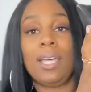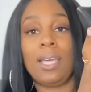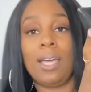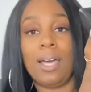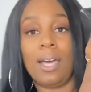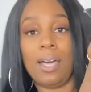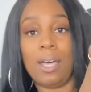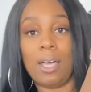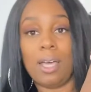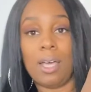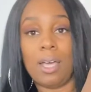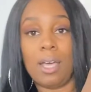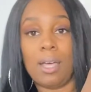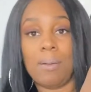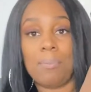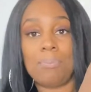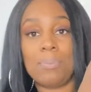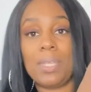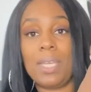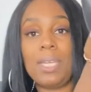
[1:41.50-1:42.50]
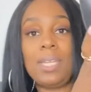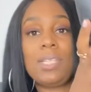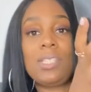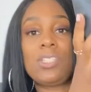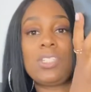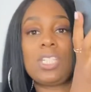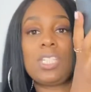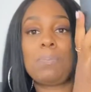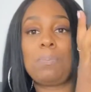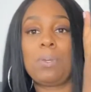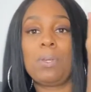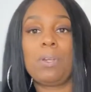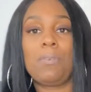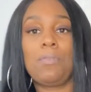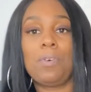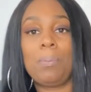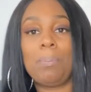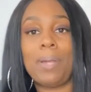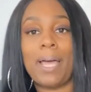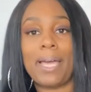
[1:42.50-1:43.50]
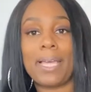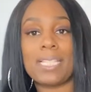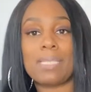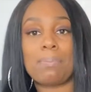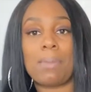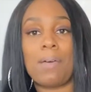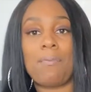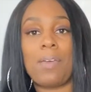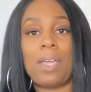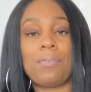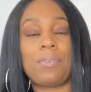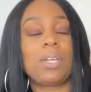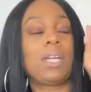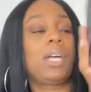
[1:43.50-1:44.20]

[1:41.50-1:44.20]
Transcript: and it's just beautiful. Black is my favorite